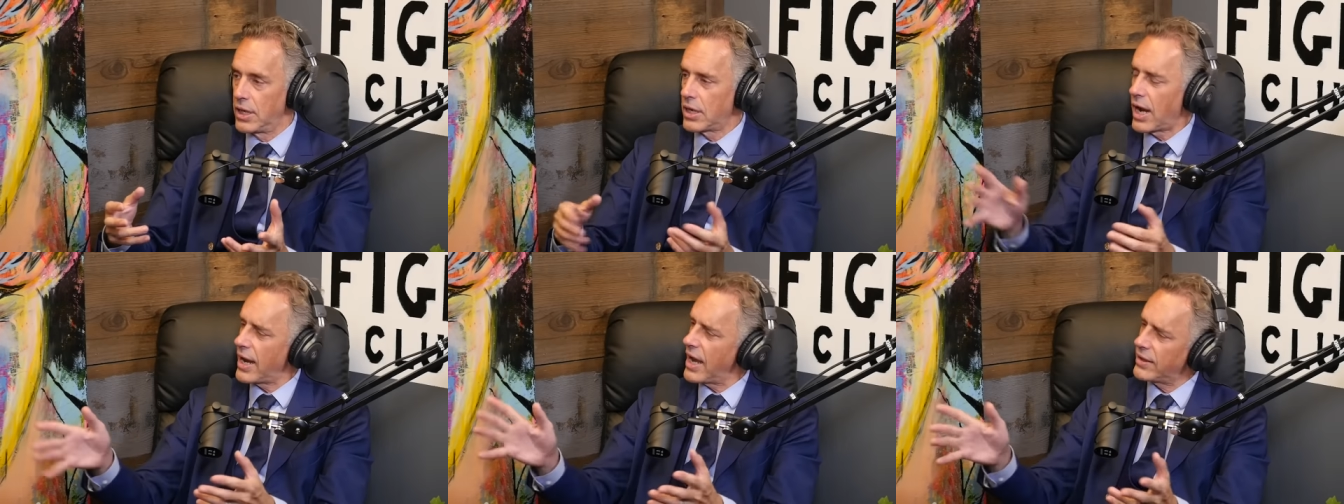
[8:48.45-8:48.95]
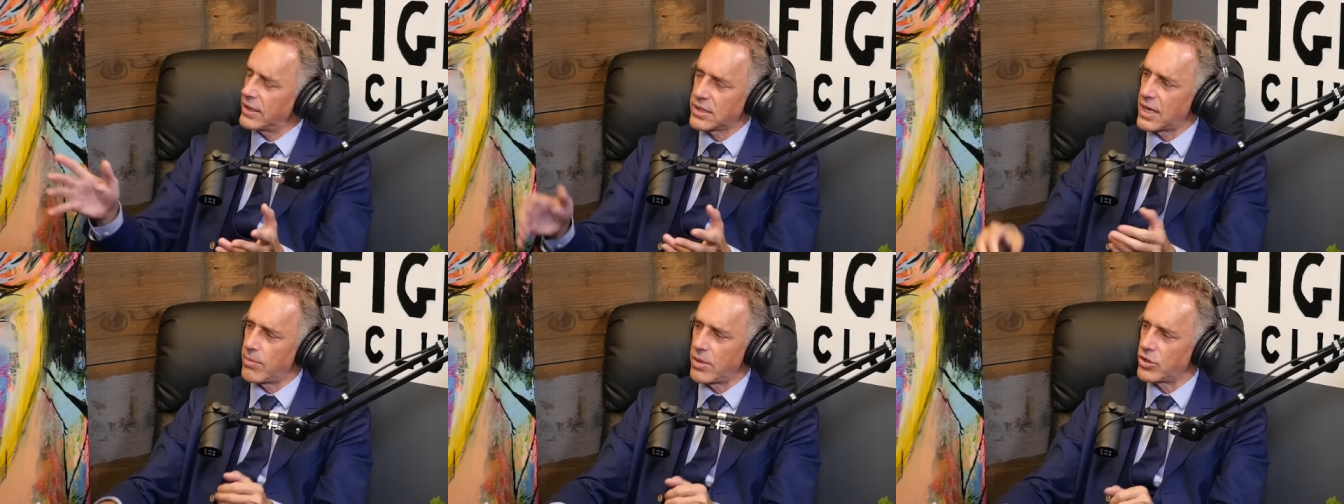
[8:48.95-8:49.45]
Right. I had the
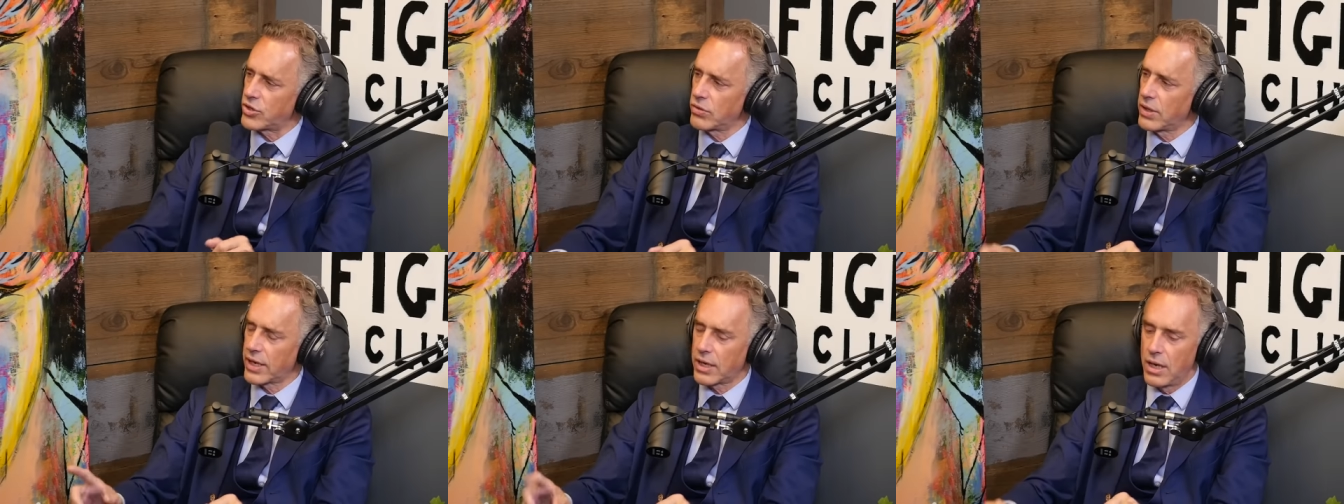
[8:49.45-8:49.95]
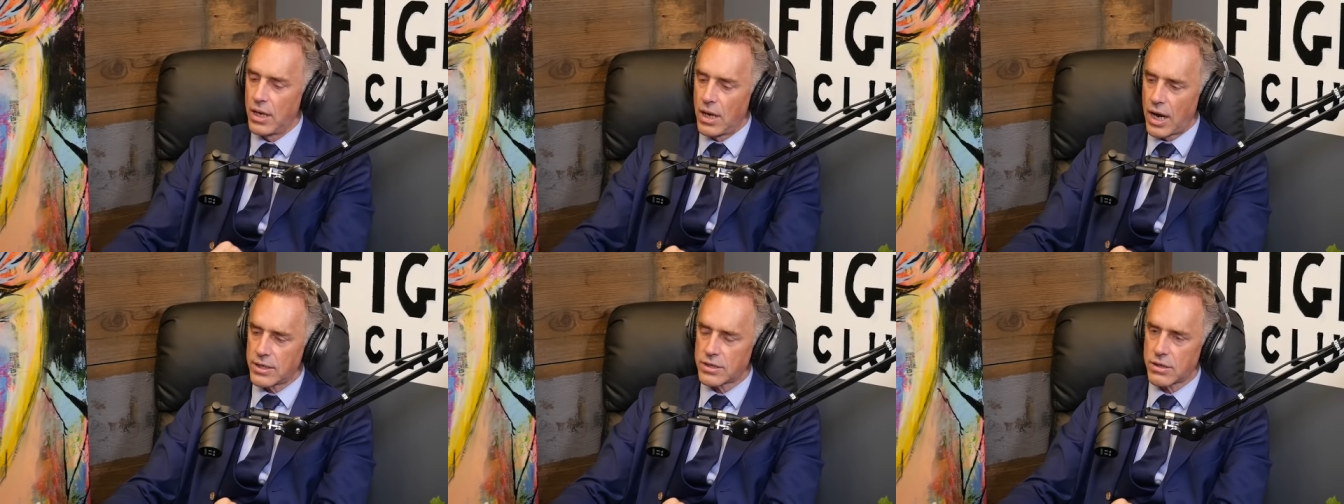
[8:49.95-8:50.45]
same issue. Like
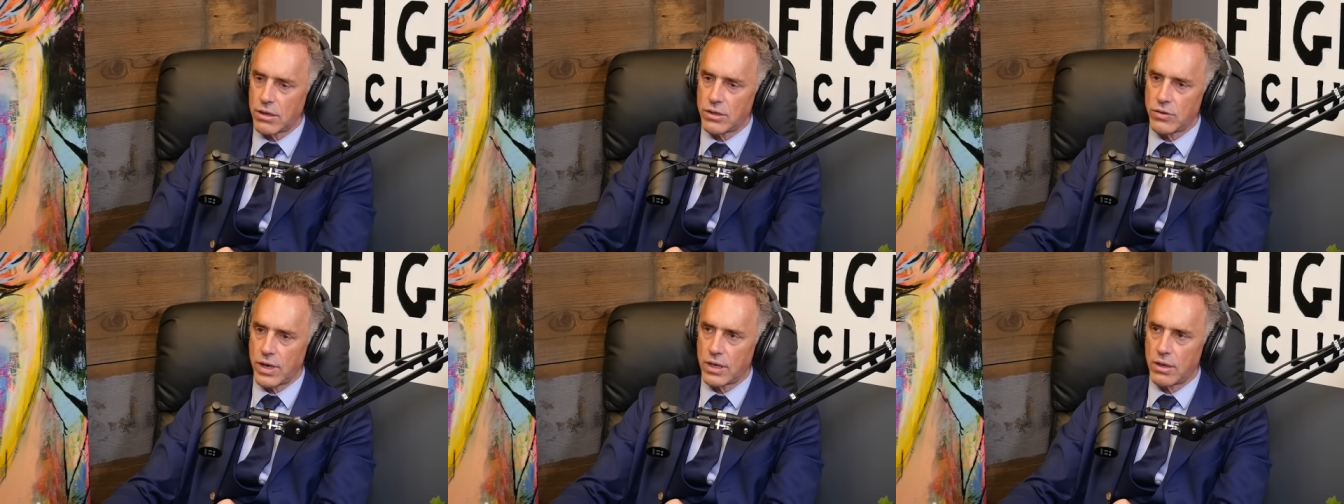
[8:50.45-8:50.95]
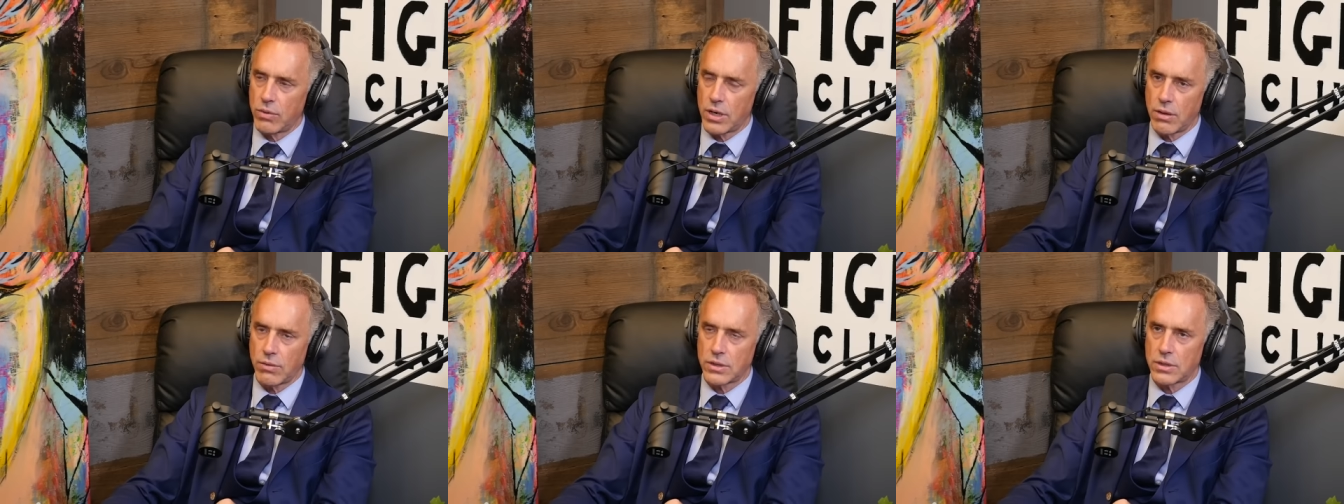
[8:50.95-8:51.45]
I started drinking when
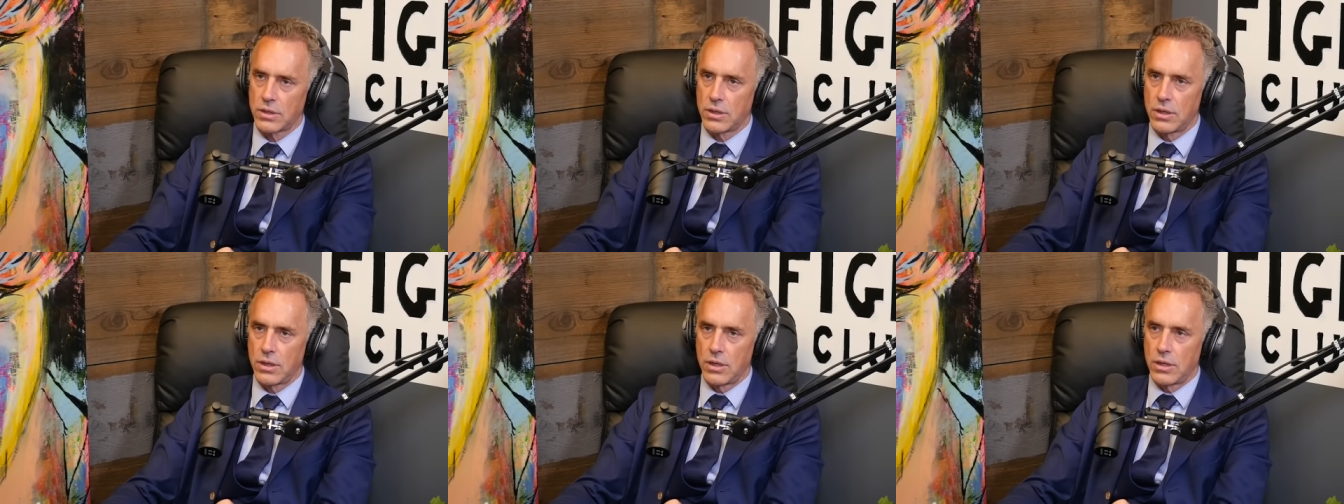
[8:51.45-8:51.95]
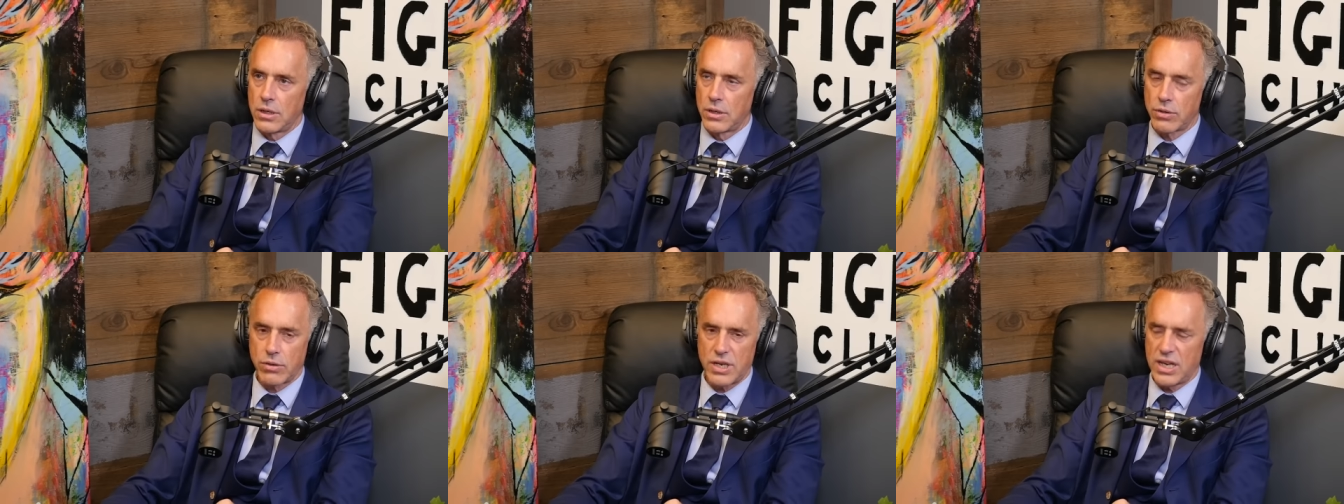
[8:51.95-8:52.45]
I was
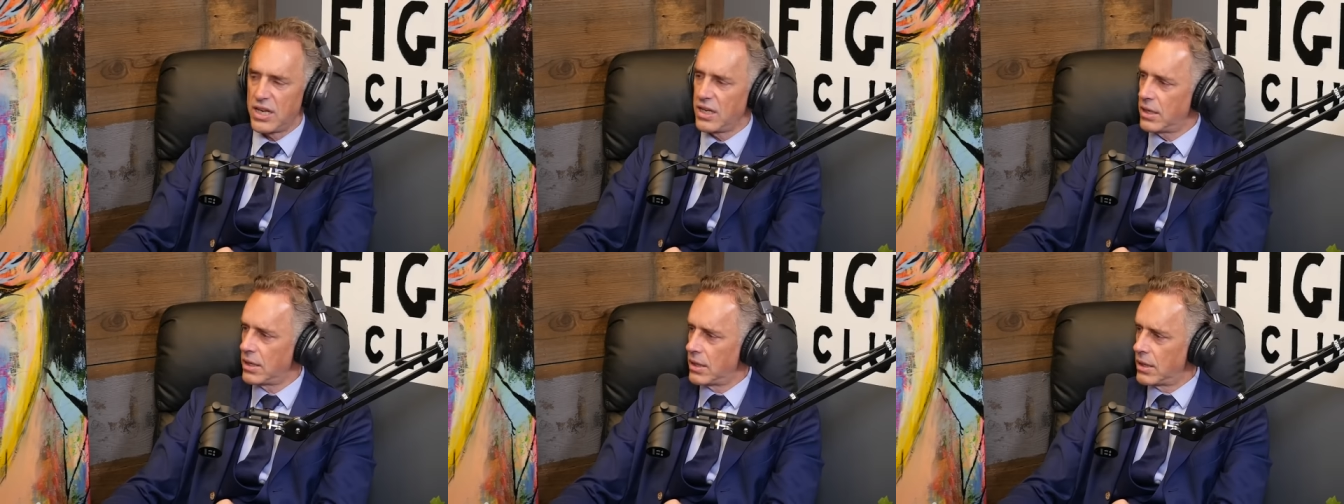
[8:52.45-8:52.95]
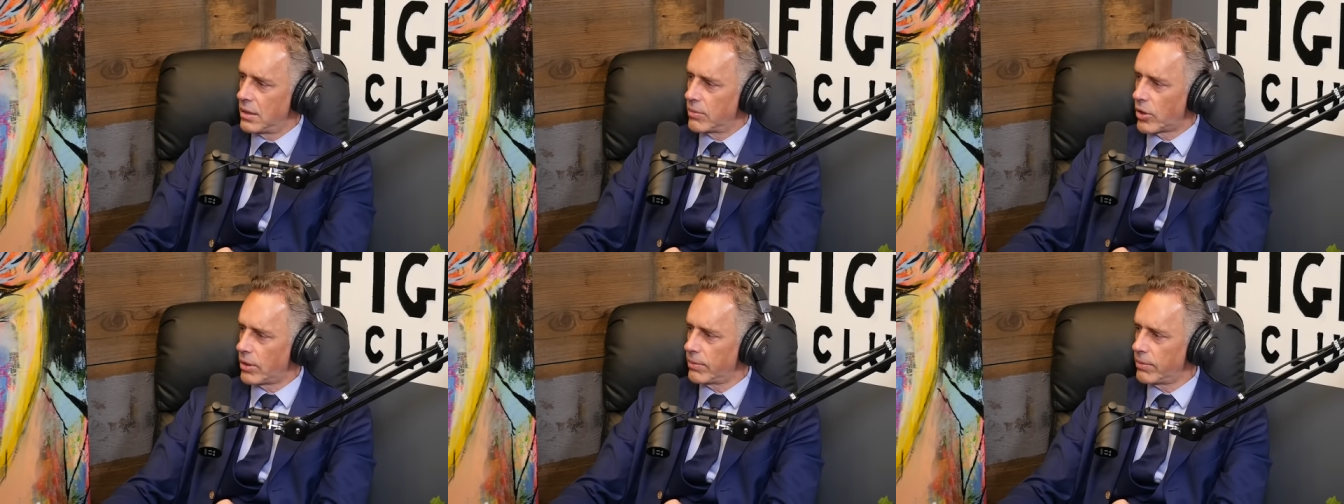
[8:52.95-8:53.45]
13,
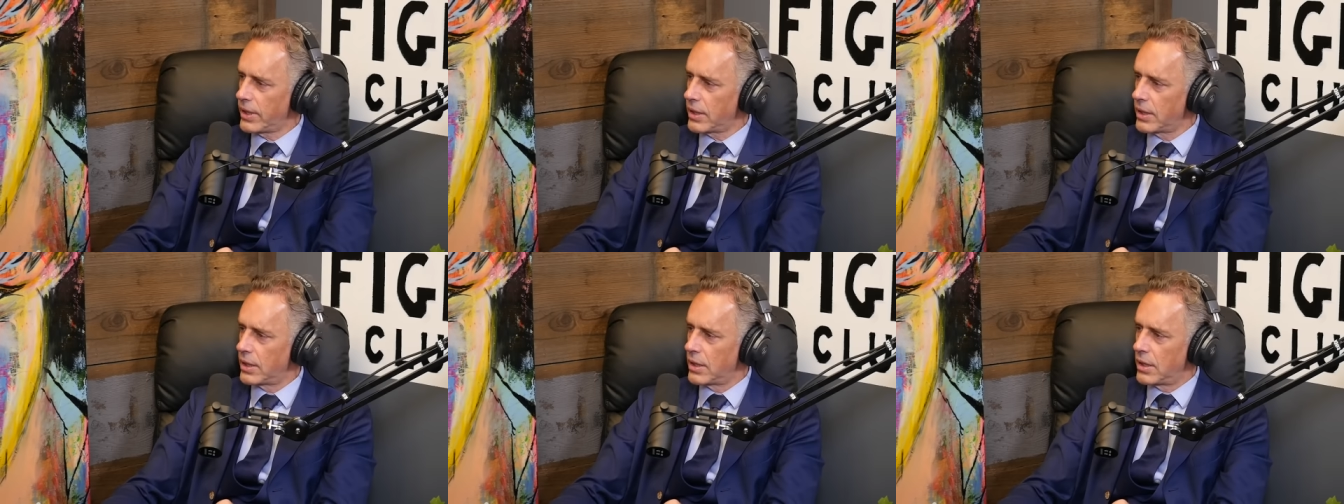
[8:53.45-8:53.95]
probably.